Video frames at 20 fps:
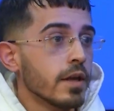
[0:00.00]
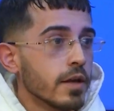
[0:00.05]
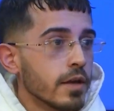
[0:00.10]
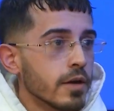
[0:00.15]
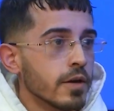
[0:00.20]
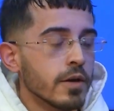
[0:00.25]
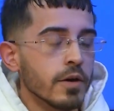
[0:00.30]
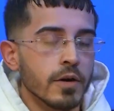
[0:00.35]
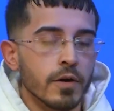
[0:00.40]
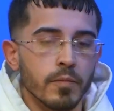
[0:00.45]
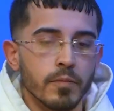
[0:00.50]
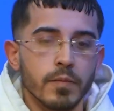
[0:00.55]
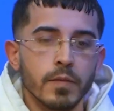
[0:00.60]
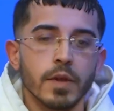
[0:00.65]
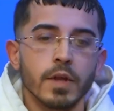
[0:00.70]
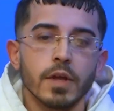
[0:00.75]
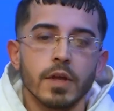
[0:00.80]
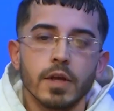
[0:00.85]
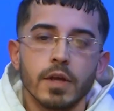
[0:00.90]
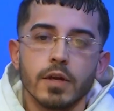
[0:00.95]

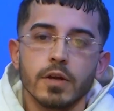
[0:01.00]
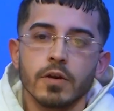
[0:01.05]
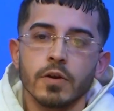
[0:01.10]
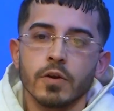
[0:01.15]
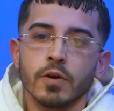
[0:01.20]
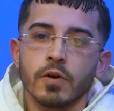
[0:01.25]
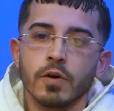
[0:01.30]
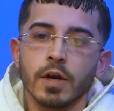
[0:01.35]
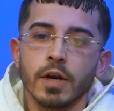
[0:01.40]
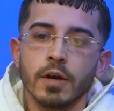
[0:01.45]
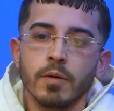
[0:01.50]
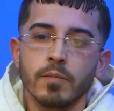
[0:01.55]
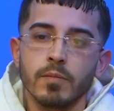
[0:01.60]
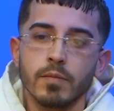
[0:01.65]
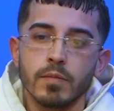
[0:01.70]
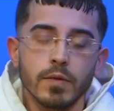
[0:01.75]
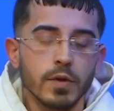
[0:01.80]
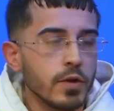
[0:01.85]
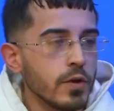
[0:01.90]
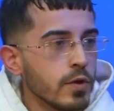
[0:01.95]
You know, and
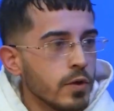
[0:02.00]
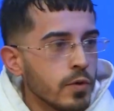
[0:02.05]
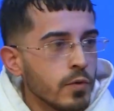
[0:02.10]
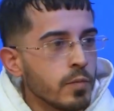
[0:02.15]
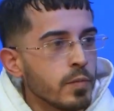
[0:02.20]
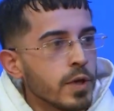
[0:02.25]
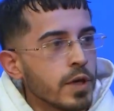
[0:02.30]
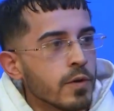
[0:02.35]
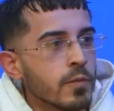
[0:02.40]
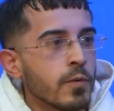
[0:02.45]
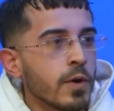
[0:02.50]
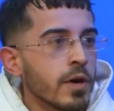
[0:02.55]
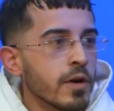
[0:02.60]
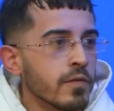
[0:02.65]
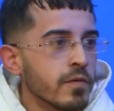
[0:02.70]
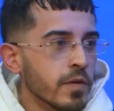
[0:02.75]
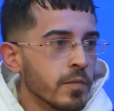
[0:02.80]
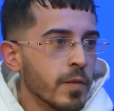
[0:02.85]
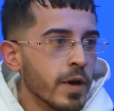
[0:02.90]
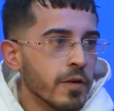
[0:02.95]
you being one of
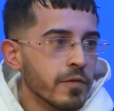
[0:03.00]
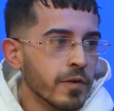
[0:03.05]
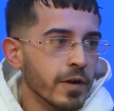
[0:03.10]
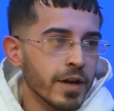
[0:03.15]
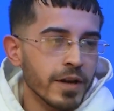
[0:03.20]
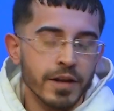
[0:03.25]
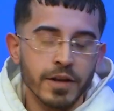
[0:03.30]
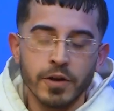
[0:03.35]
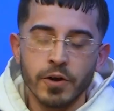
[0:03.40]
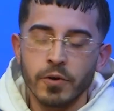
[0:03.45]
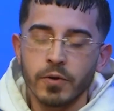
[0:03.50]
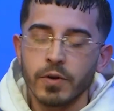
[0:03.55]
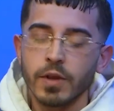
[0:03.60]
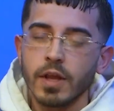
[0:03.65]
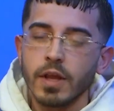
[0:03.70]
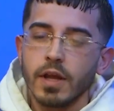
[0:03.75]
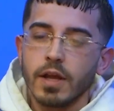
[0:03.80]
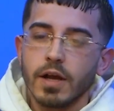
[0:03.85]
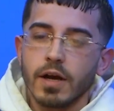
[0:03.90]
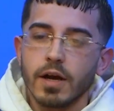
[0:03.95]
them, my friend. You know,
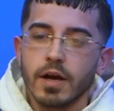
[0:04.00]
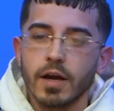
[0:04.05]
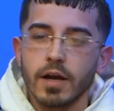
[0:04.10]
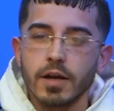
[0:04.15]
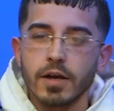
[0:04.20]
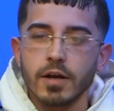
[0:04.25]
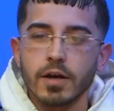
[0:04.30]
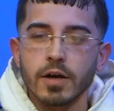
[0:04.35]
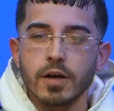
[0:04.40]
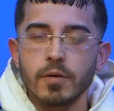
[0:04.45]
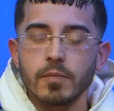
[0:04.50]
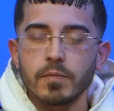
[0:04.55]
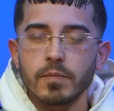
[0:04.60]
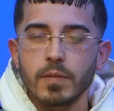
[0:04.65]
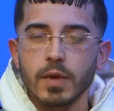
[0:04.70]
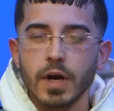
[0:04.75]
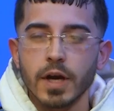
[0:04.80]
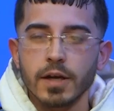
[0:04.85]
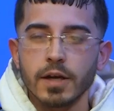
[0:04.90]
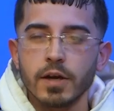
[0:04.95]

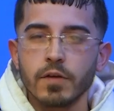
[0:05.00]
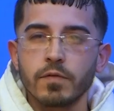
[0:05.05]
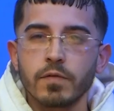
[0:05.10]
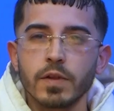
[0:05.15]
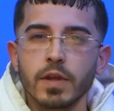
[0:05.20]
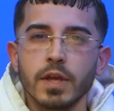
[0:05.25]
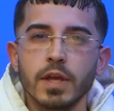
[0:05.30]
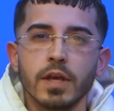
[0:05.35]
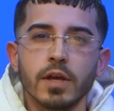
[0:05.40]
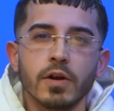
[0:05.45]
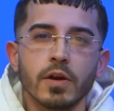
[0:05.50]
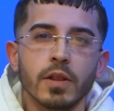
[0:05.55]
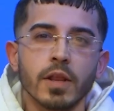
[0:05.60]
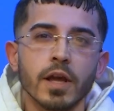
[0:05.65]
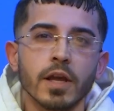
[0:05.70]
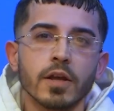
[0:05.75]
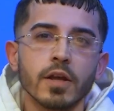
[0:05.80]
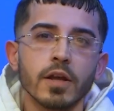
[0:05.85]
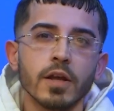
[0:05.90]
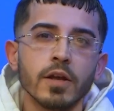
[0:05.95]
I definitely hear
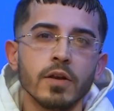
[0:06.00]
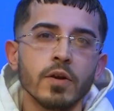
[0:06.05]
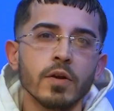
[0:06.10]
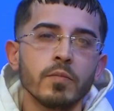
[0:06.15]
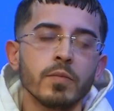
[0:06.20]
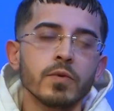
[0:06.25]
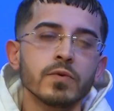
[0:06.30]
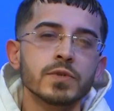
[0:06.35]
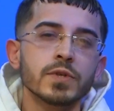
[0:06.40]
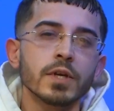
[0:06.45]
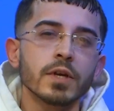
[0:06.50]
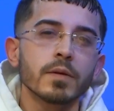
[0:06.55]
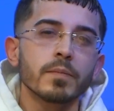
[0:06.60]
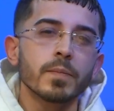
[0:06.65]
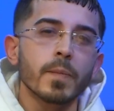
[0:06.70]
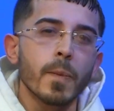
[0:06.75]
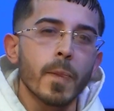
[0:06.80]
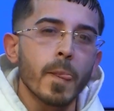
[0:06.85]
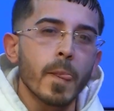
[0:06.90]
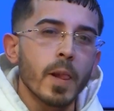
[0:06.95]
like in your music,
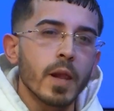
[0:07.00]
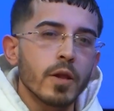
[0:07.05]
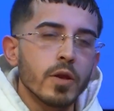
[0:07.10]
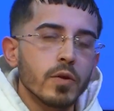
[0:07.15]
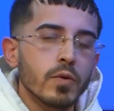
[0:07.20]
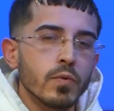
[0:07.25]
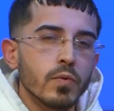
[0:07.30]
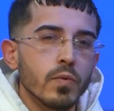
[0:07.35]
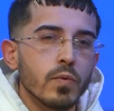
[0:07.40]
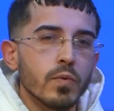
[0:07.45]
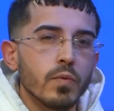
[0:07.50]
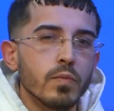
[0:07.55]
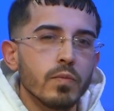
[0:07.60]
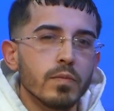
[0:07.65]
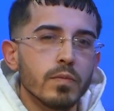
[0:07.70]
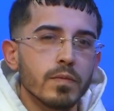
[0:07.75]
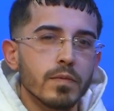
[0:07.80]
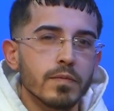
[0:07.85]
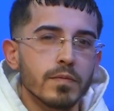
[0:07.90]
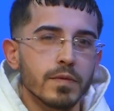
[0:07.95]
you
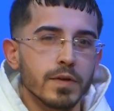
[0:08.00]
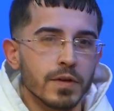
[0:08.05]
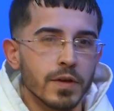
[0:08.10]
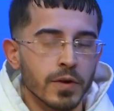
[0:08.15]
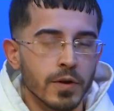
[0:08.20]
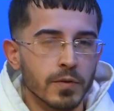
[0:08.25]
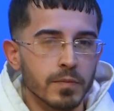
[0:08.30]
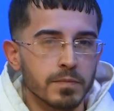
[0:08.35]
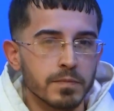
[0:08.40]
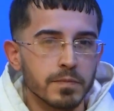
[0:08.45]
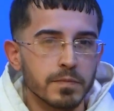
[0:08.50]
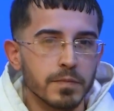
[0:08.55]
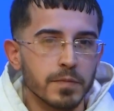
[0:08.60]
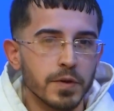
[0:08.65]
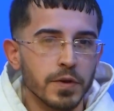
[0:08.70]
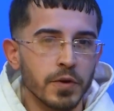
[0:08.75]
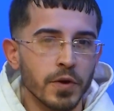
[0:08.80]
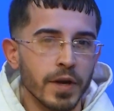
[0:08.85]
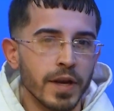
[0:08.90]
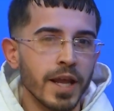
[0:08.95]
know,
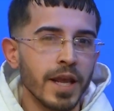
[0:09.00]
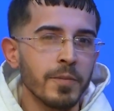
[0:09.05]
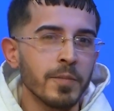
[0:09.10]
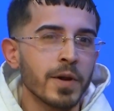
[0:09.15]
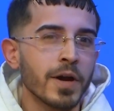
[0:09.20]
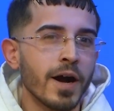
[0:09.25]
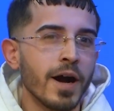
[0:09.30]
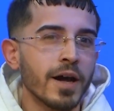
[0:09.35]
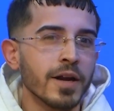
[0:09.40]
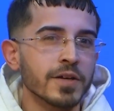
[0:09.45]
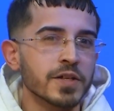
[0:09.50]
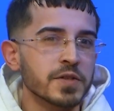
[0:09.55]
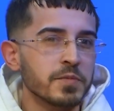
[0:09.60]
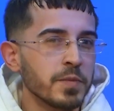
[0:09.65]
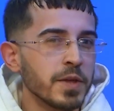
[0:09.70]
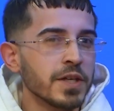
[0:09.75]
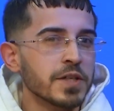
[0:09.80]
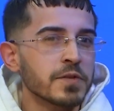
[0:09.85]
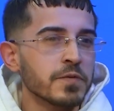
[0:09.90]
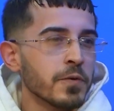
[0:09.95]
your name kind of
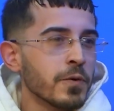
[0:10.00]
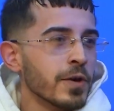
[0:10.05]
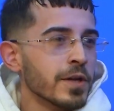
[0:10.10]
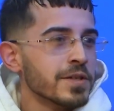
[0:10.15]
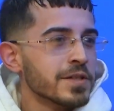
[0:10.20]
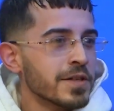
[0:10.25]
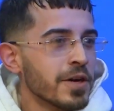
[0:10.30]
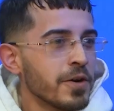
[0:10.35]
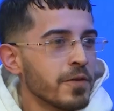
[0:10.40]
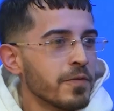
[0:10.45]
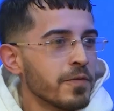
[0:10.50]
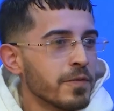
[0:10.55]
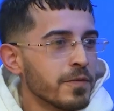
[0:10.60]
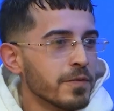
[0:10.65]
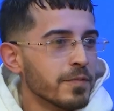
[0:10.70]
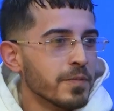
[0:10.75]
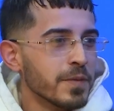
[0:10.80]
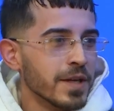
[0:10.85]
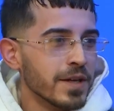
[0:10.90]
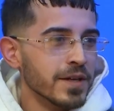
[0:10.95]
speaks for itself
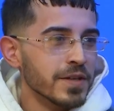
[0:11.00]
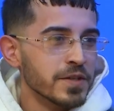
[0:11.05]
because